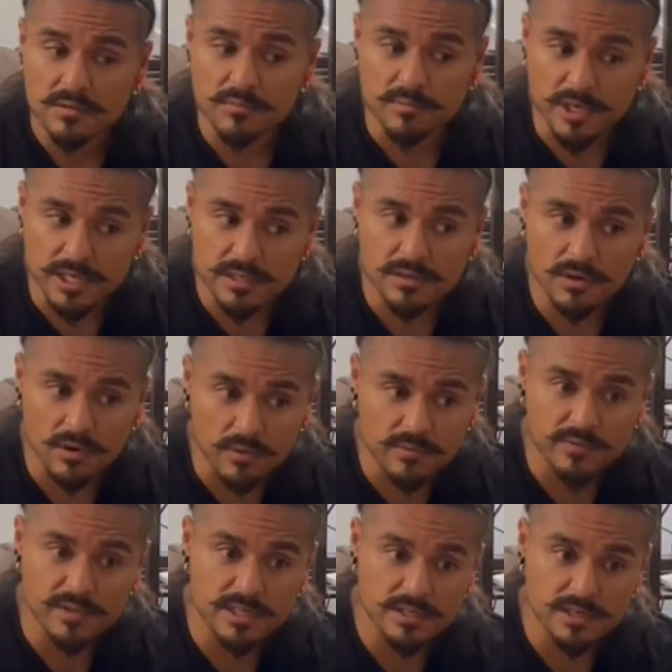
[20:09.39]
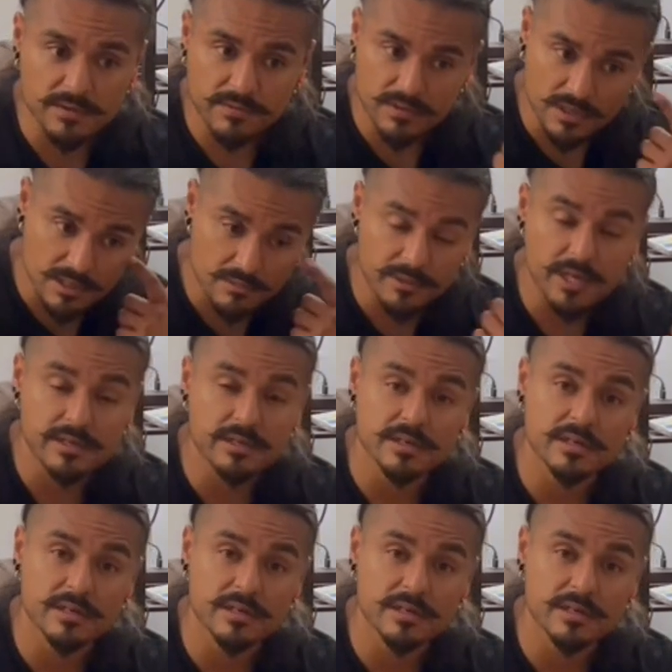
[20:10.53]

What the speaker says: But hopefully they've thought about it